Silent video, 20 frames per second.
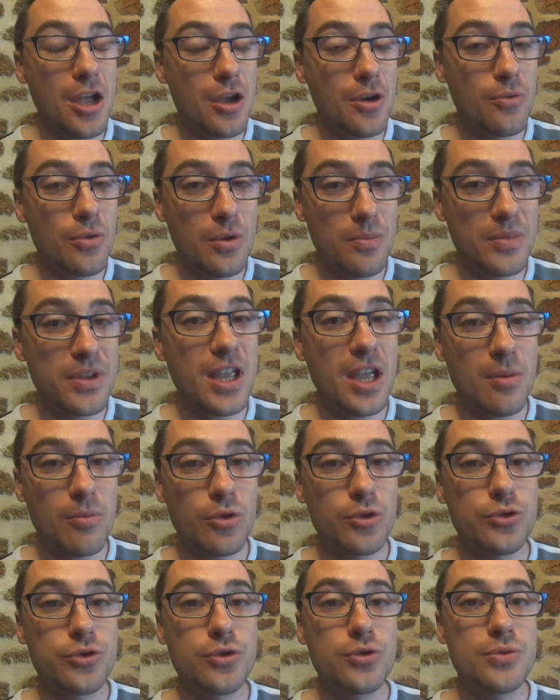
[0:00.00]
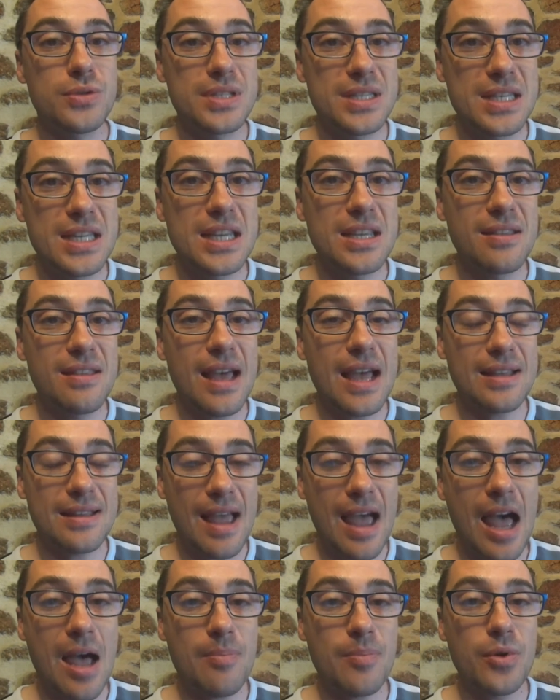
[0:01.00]
we'll be able to see that
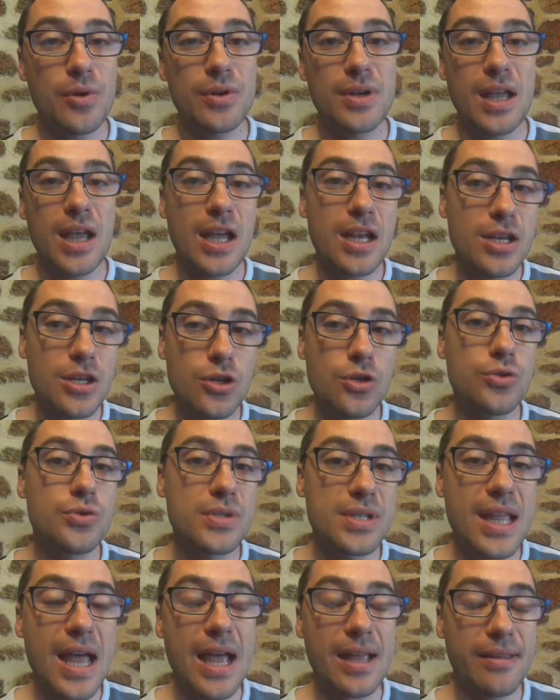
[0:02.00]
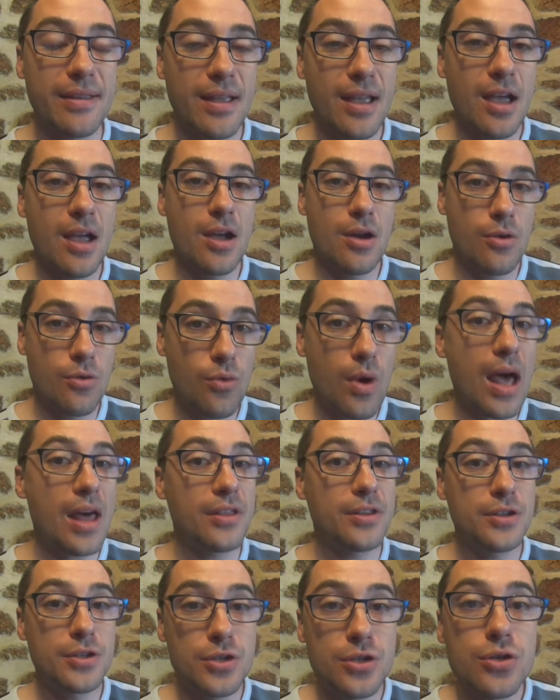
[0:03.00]
happen and use that
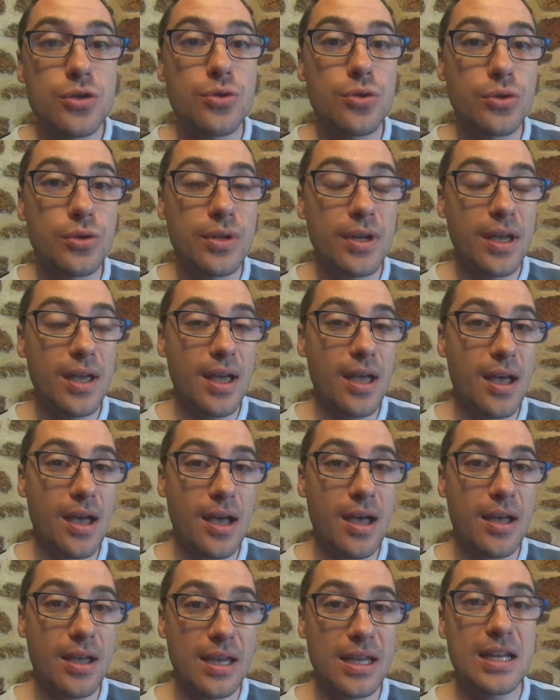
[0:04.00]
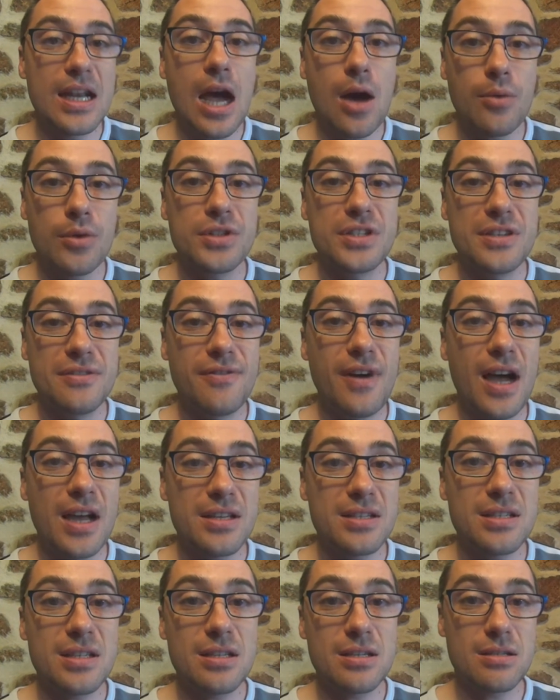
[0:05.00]
rather soon uh, in our
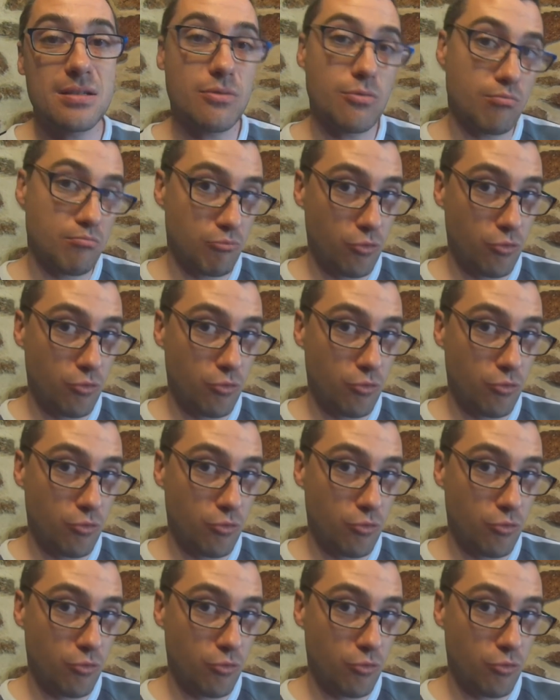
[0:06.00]
devices,